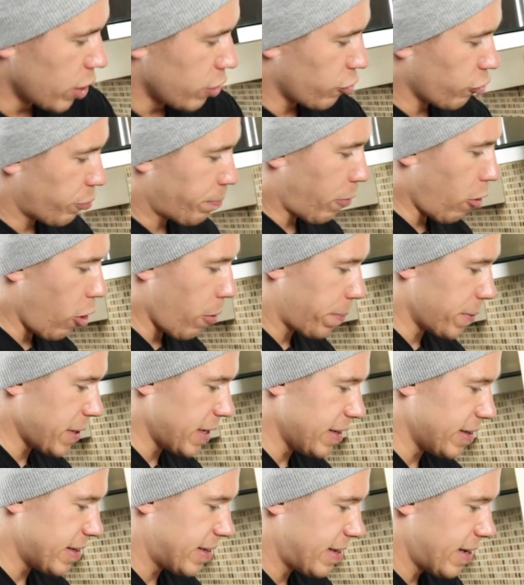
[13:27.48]
just pop
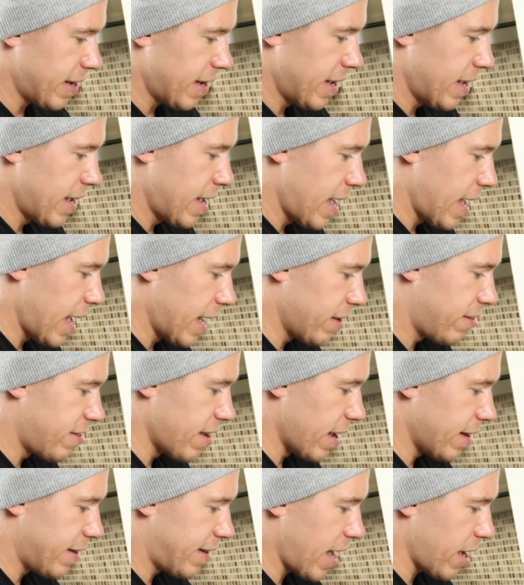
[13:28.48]
these
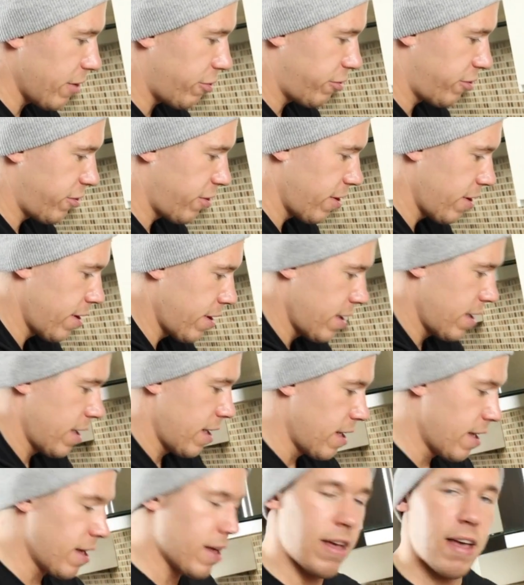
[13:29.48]
into a dish
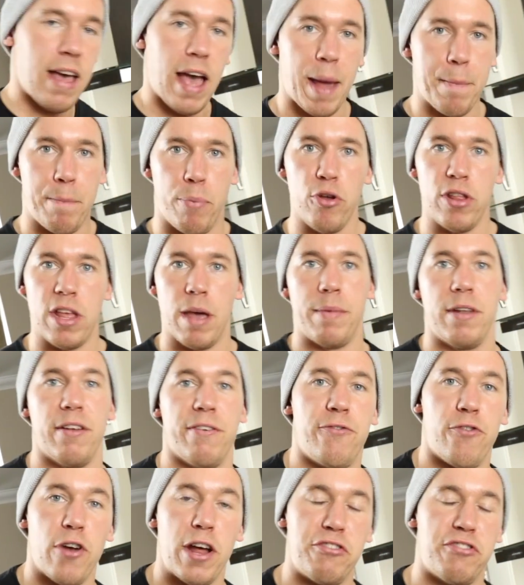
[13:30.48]
and put them in the
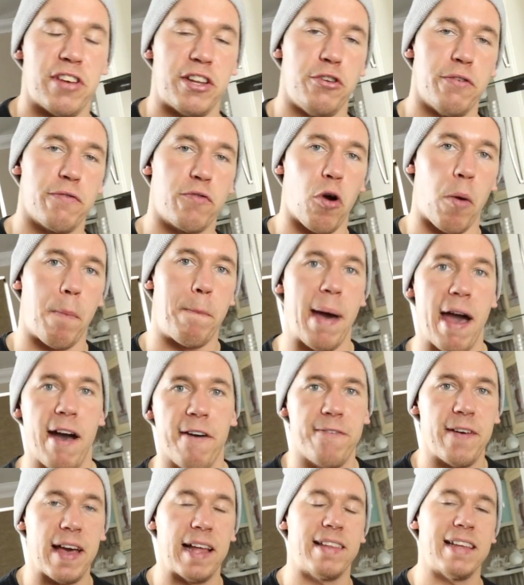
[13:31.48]
fridge, and you've got
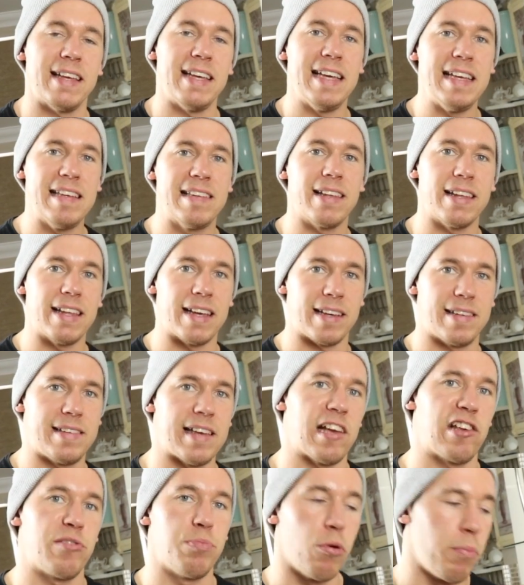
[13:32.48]
perfect, easily
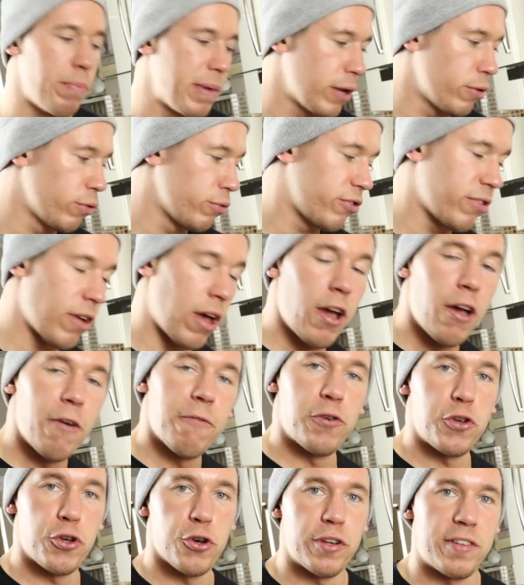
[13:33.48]
accessible meals
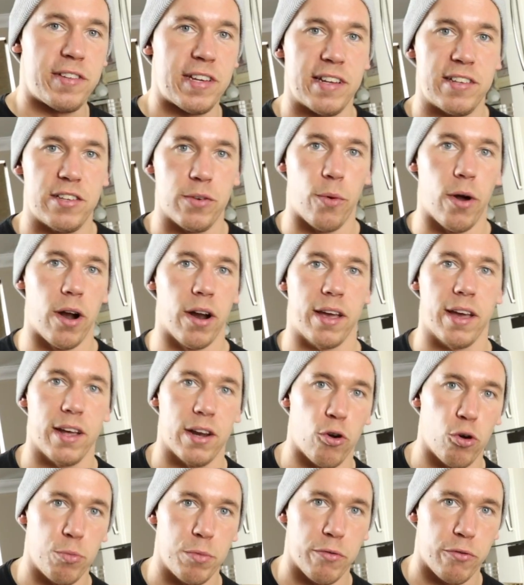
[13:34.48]
for you to take to work,
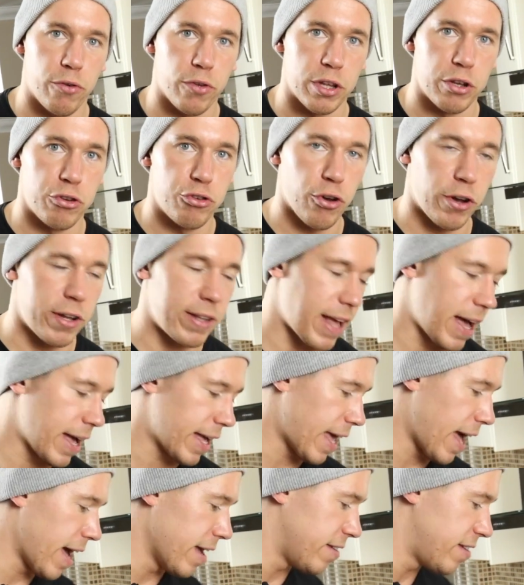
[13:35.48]
and I hope you've really enjoyed
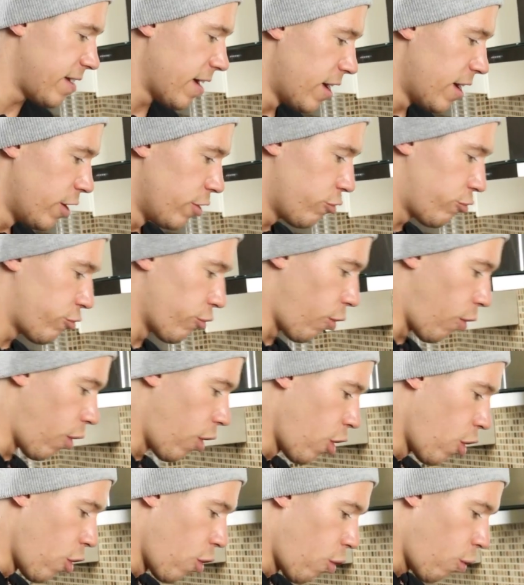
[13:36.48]
that, guys. So
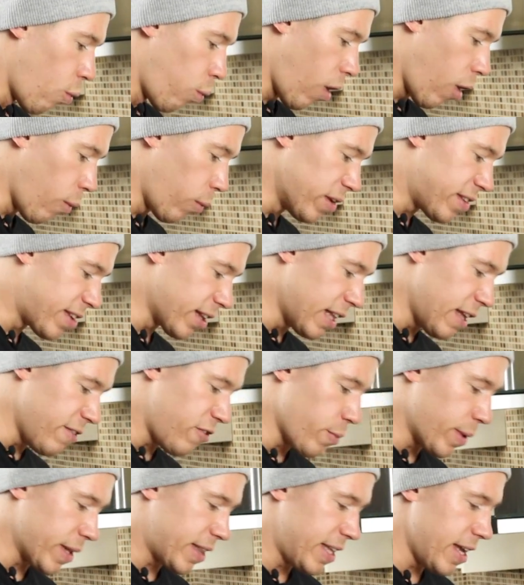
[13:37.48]
what I want to leave
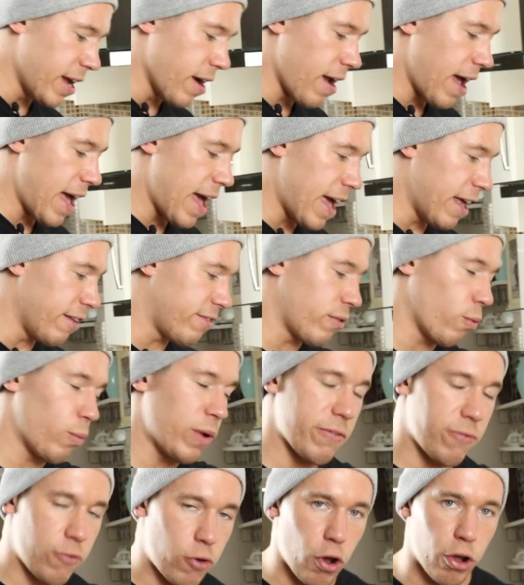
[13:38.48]
you with here is
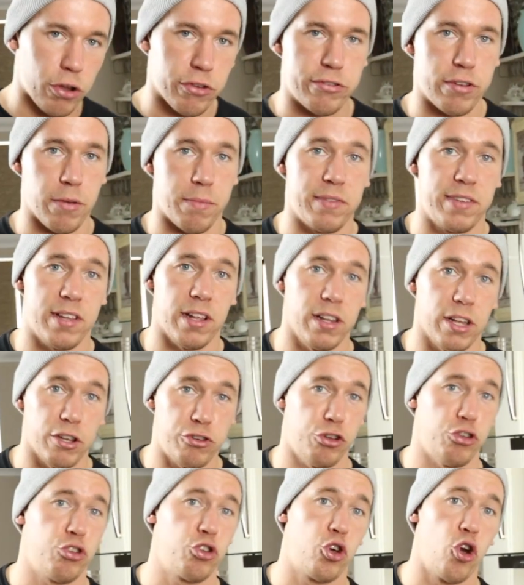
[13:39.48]
we've got some
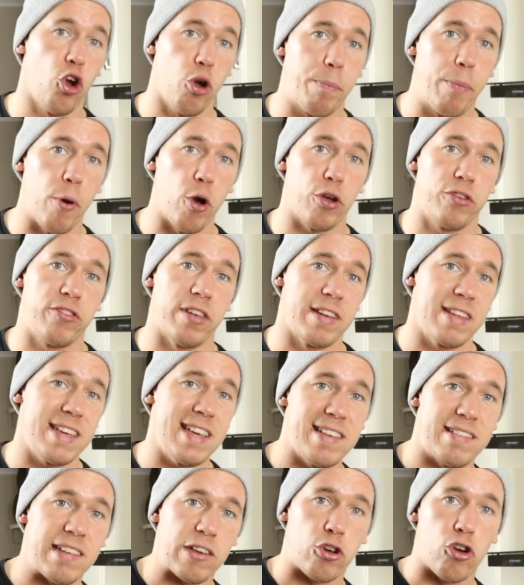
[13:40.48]
delicious cookbooks and
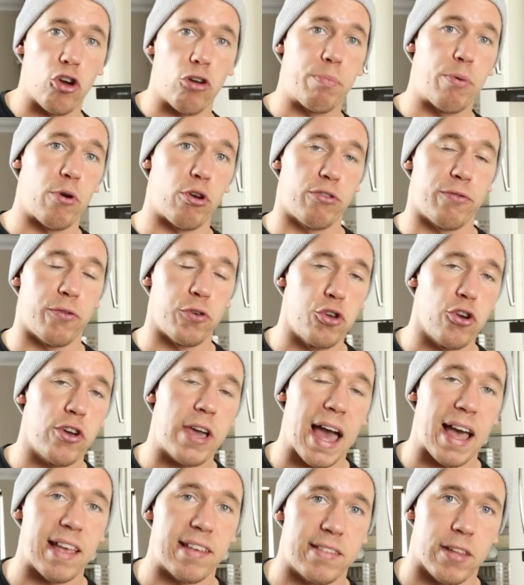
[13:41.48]
easy cookbooks for you
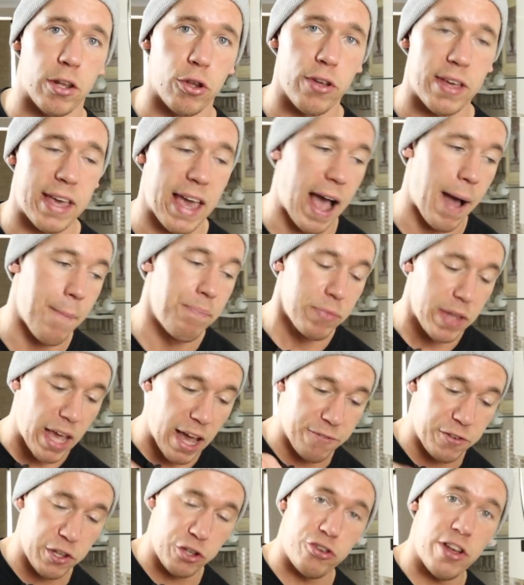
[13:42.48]
guys to look at.
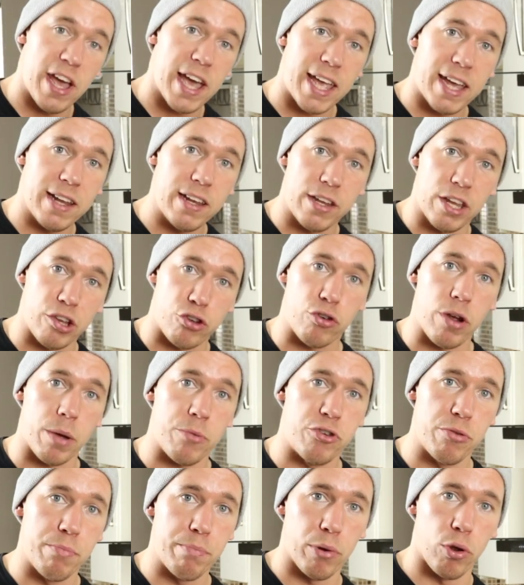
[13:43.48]
If you check in the
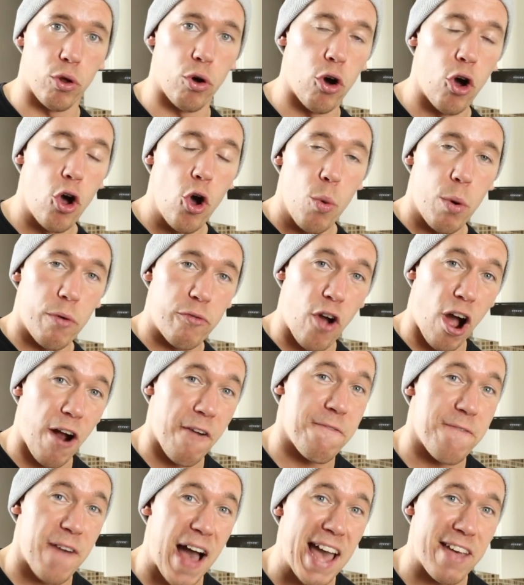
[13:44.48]
description below, we've
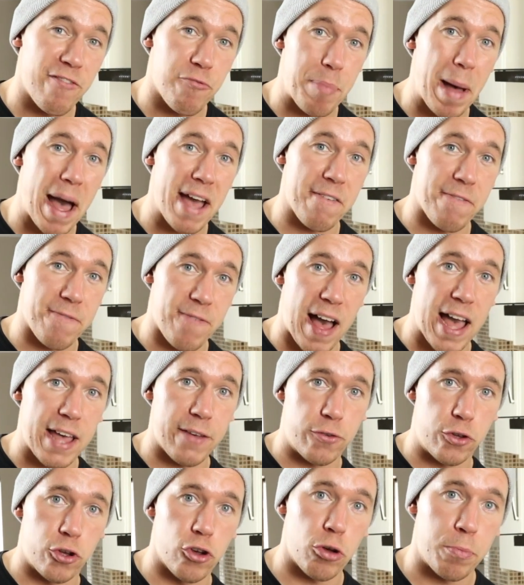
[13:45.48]
got our
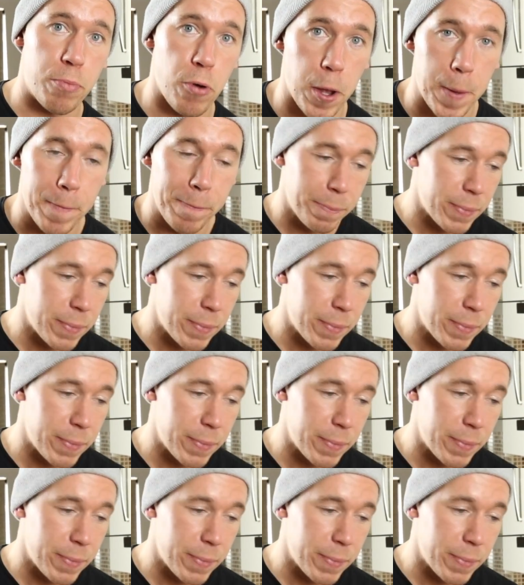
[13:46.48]
5x5 cookbook.